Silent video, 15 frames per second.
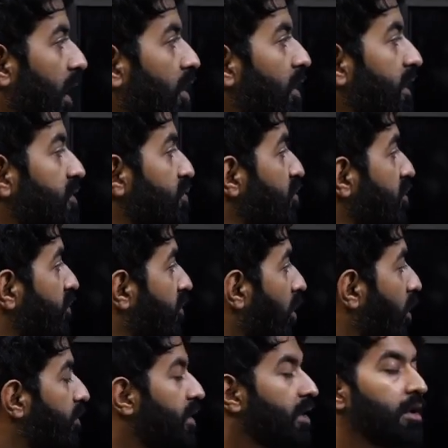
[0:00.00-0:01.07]
let's move
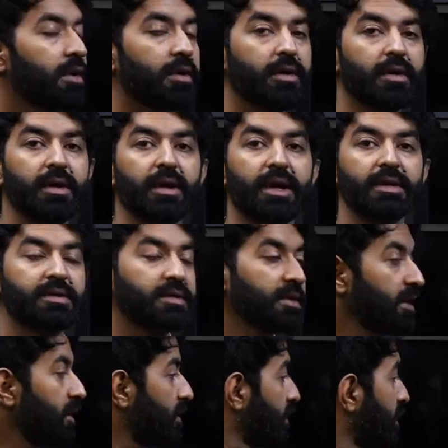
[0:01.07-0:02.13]
forward. Let's see.